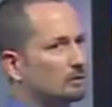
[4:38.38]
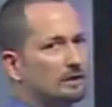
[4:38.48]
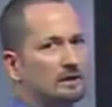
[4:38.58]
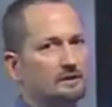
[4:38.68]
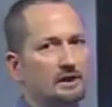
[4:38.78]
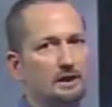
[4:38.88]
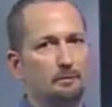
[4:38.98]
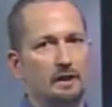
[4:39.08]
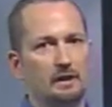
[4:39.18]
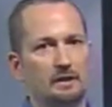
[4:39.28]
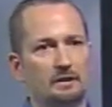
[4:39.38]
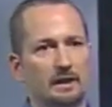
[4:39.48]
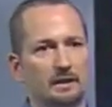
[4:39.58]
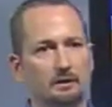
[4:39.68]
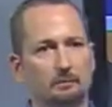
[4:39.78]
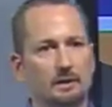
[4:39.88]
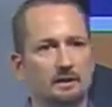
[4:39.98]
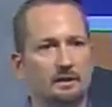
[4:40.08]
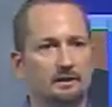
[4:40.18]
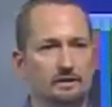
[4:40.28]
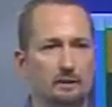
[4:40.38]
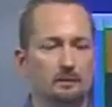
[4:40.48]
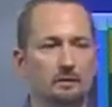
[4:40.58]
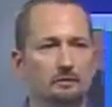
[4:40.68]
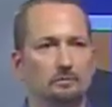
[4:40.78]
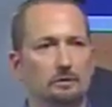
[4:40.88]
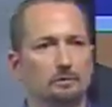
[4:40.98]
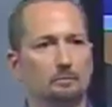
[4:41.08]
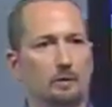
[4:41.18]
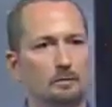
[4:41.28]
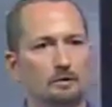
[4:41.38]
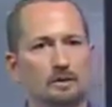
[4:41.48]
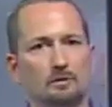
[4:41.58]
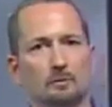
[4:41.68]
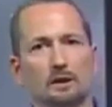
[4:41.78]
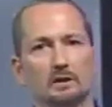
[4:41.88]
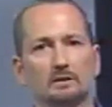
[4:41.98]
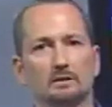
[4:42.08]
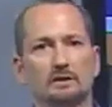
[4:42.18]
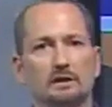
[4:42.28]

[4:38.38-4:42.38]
correlates a lot better, and that could be an example of representative wells.